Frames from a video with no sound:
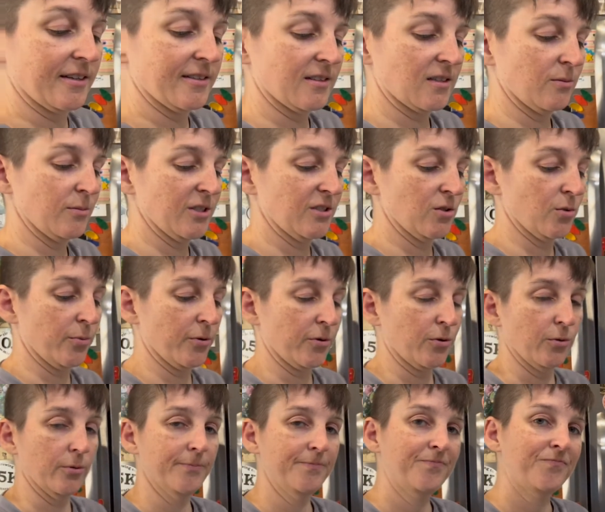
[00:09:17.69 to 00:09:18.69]
it's gonna be super
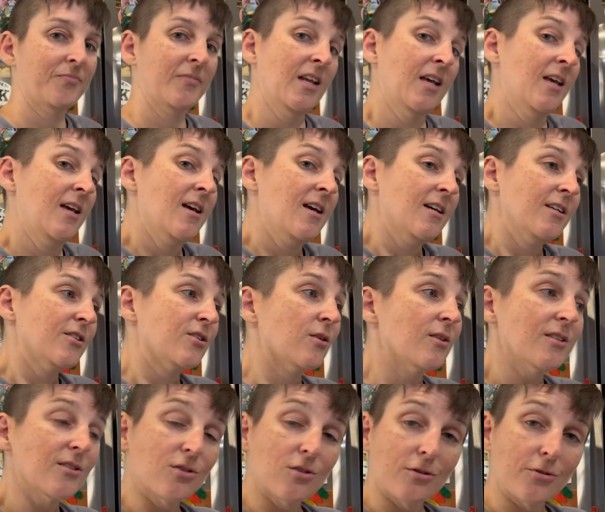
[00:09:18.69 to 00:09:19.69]
cool. So
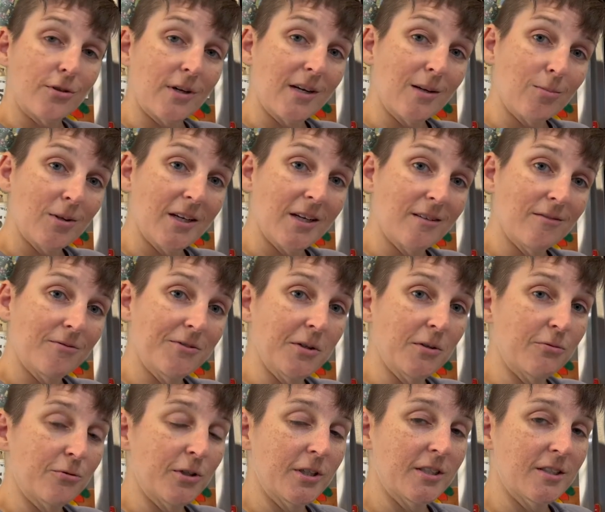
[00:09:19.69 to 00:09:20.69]
this is our training plan. Feel
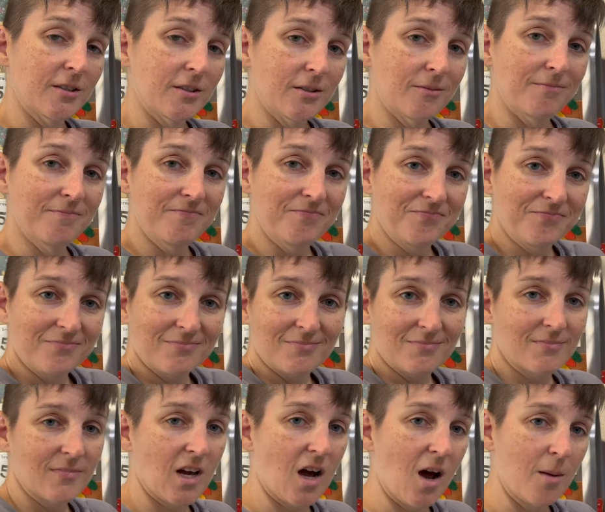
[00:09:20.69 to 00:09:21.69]
free to
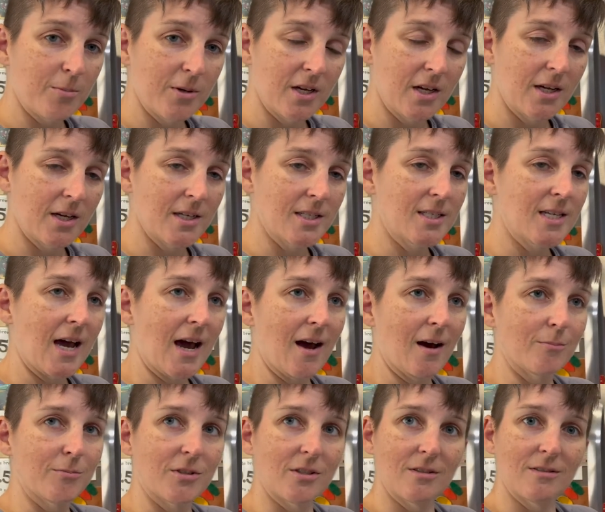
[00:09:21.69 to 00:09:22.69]
copy,
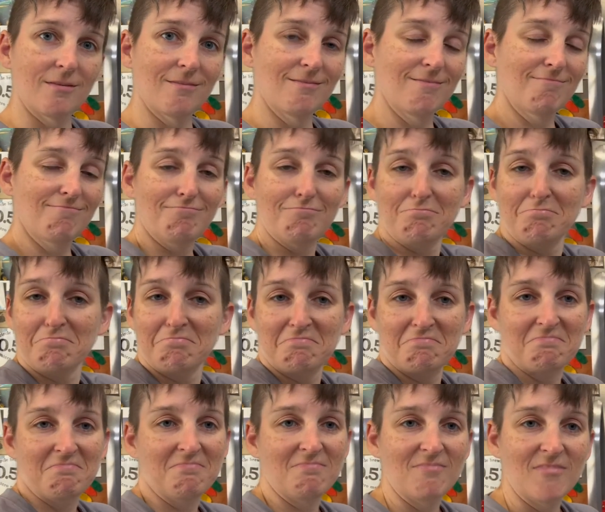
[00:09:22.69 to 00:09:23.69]
adapt,
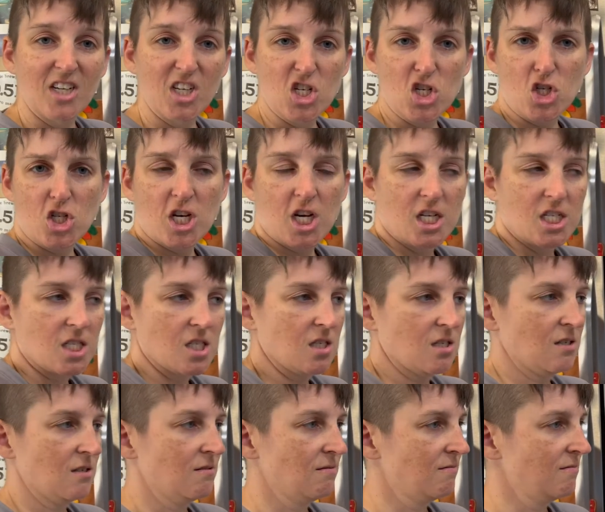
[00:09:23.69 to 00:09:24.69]
adjust